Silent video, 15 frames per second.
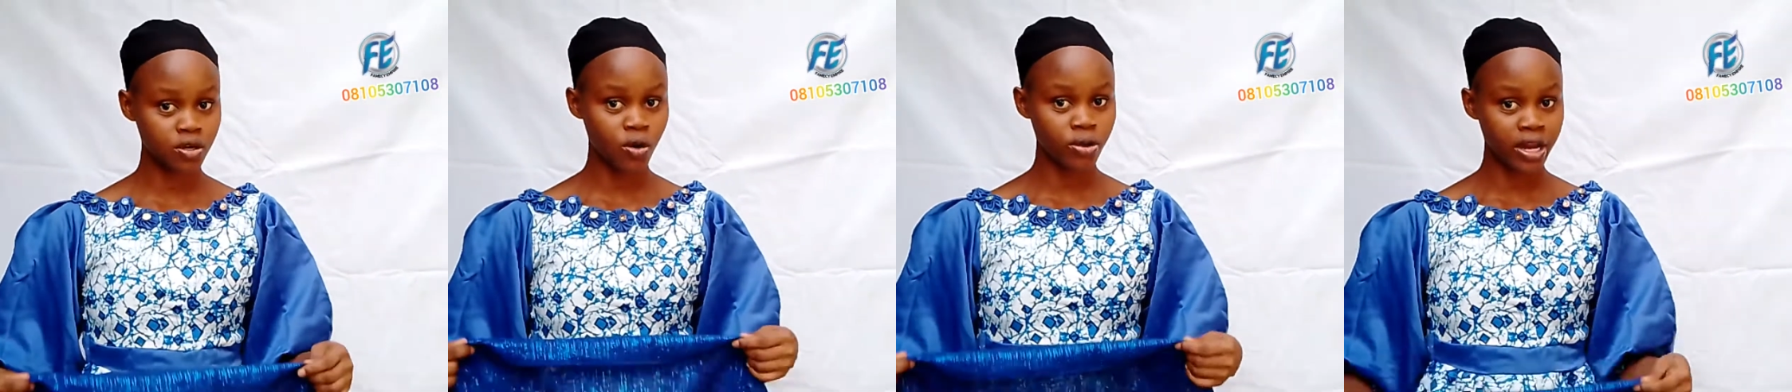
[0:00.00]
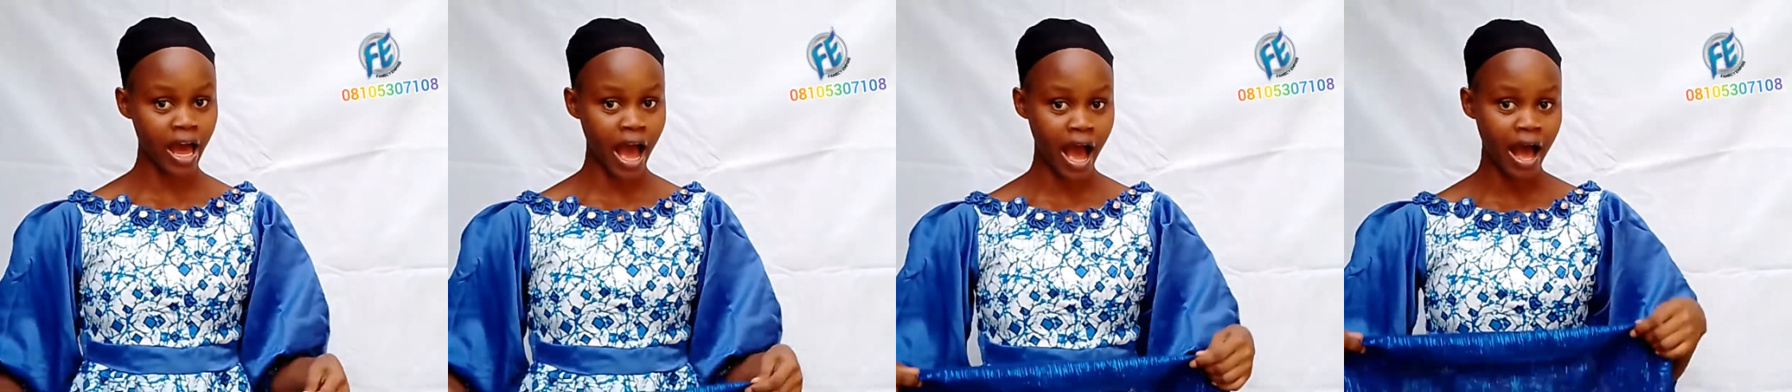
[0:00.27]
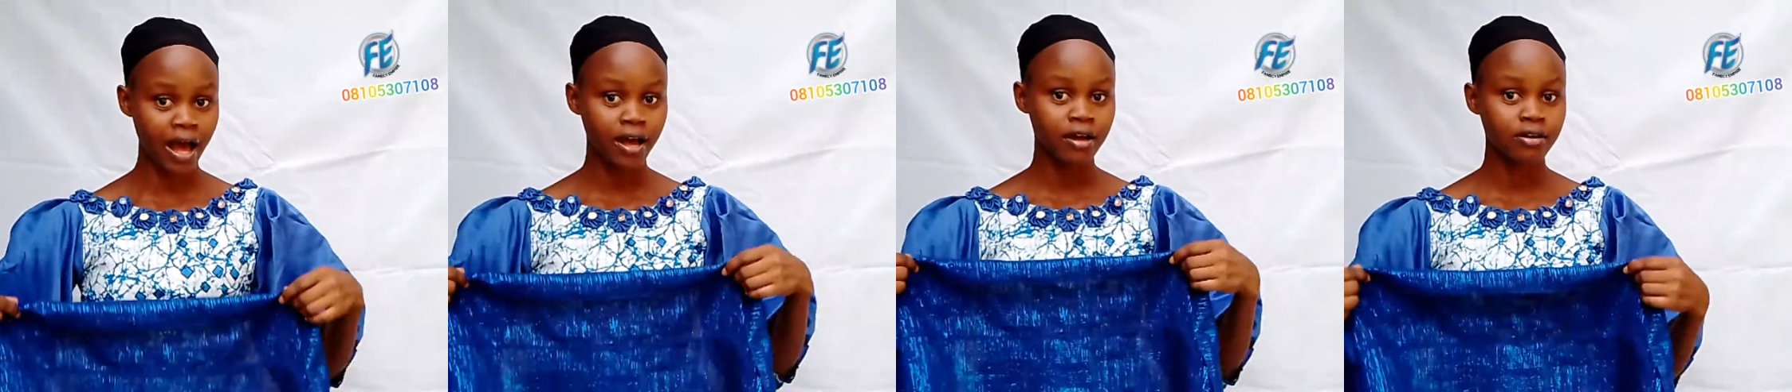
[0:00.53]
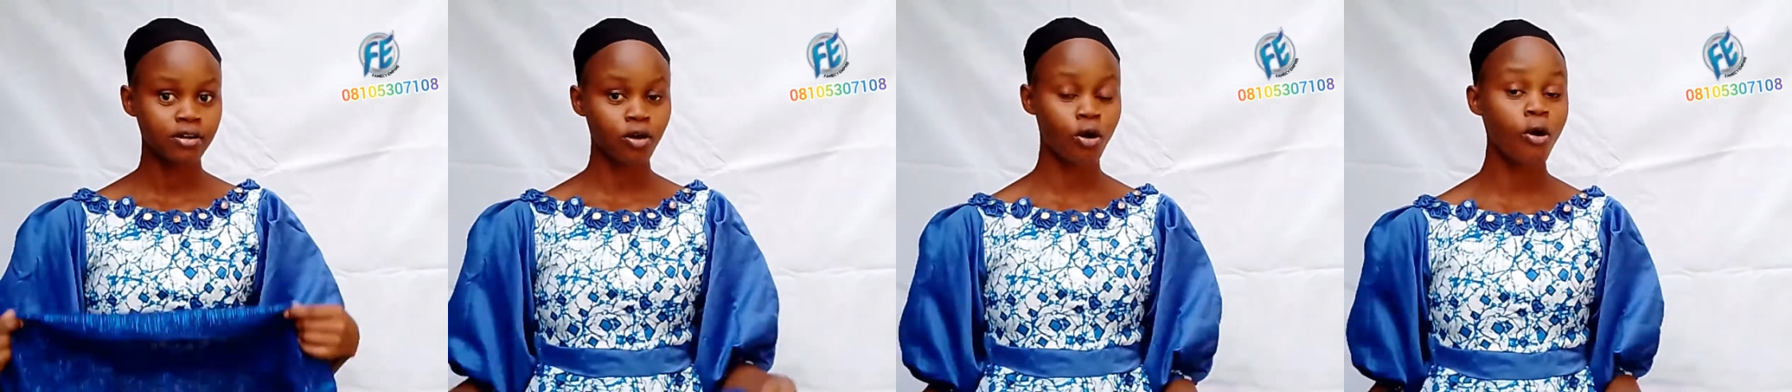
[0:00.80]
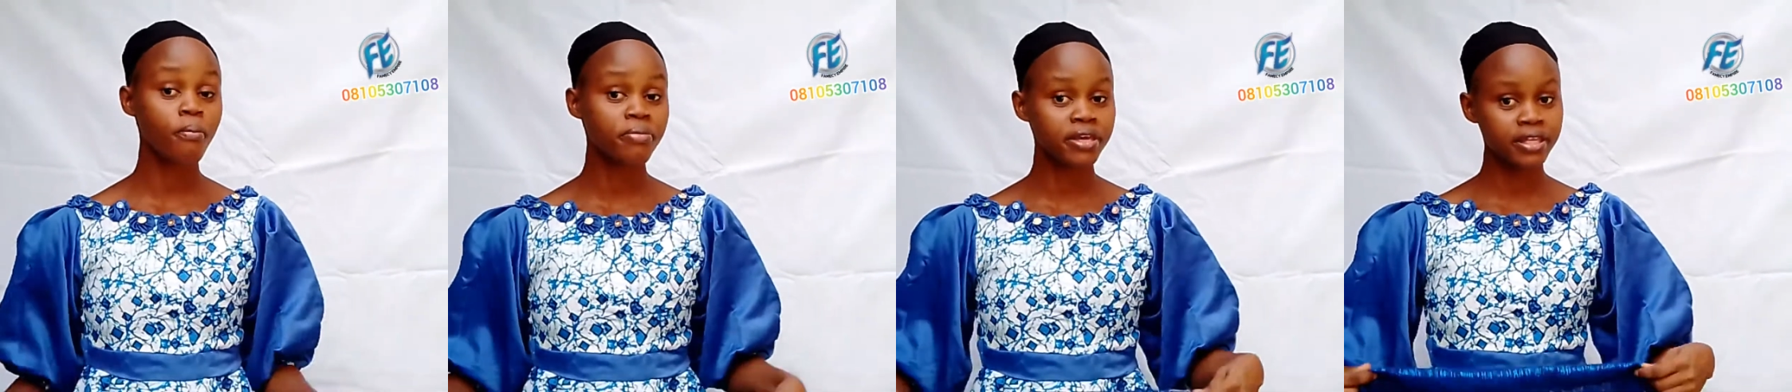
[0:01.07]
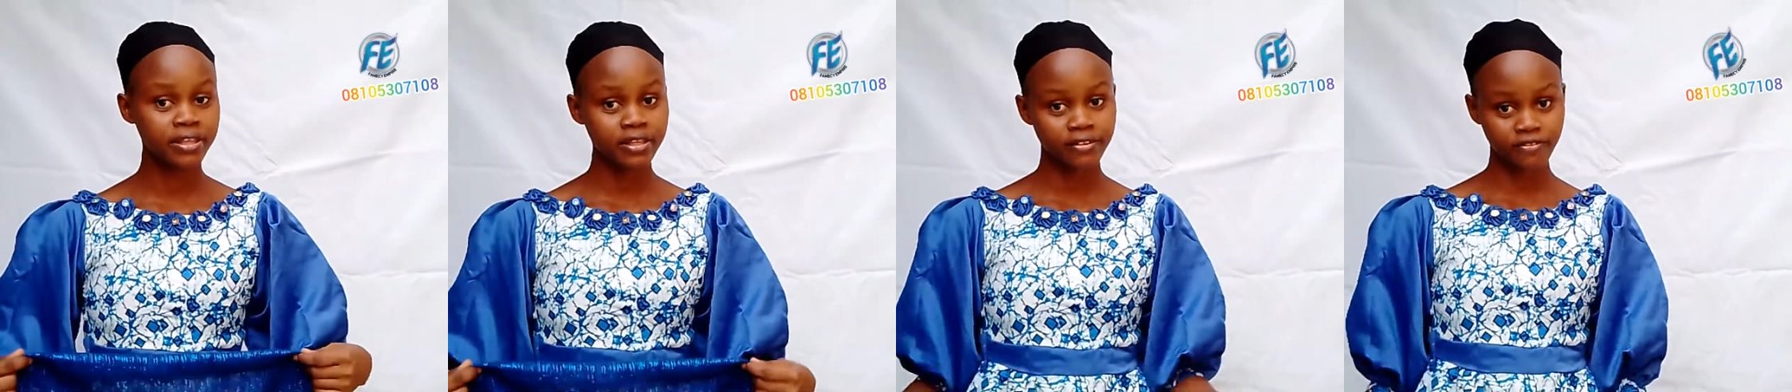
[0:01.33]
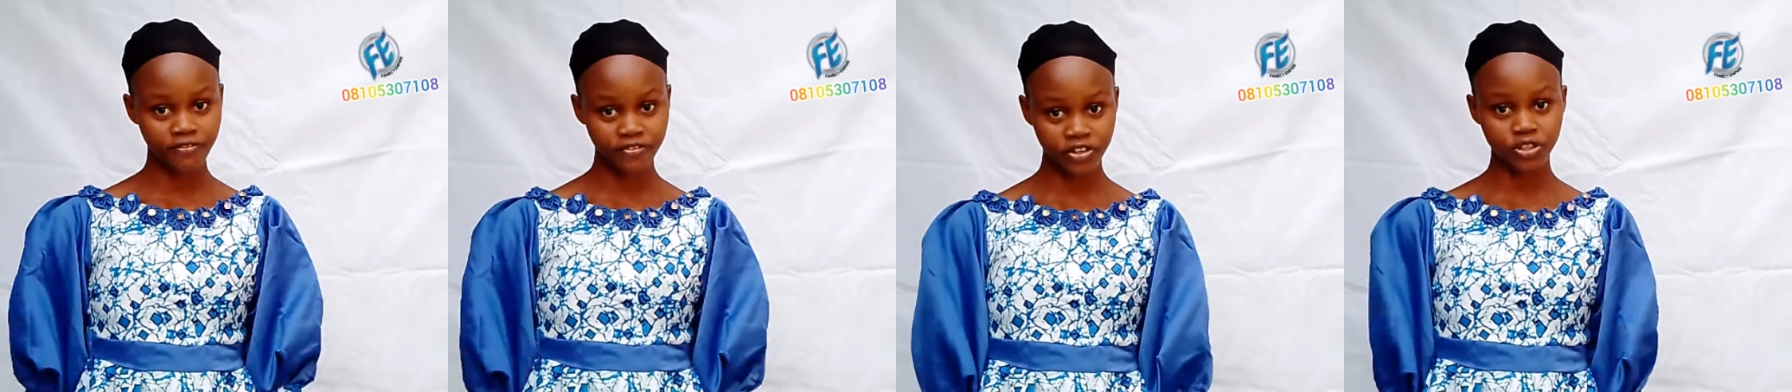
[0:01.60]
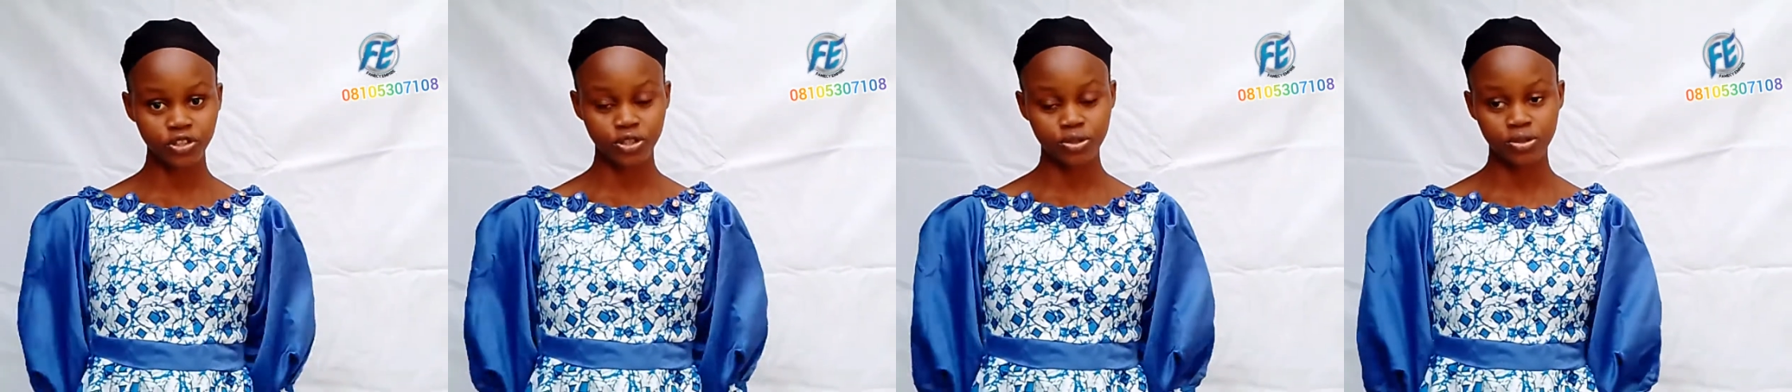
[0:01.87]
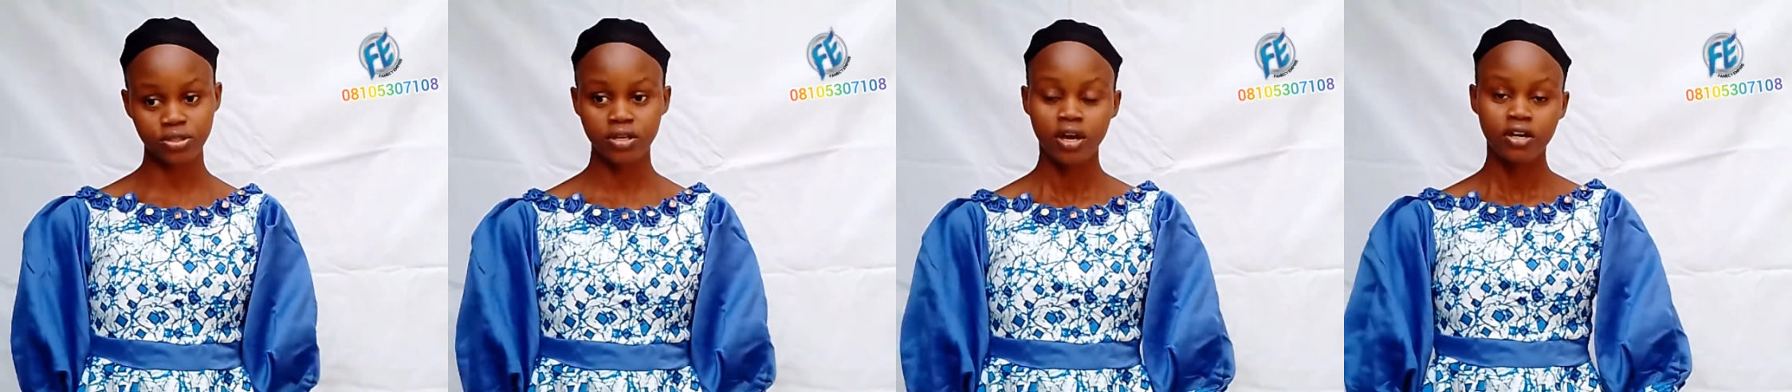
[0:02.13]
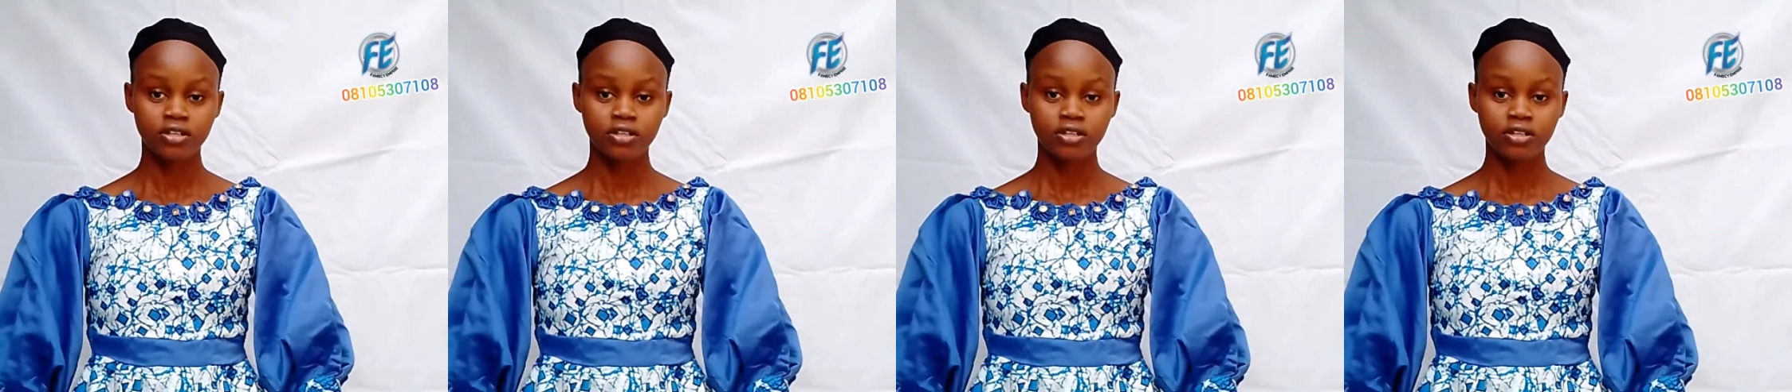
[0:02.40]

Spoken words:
on our coming videos.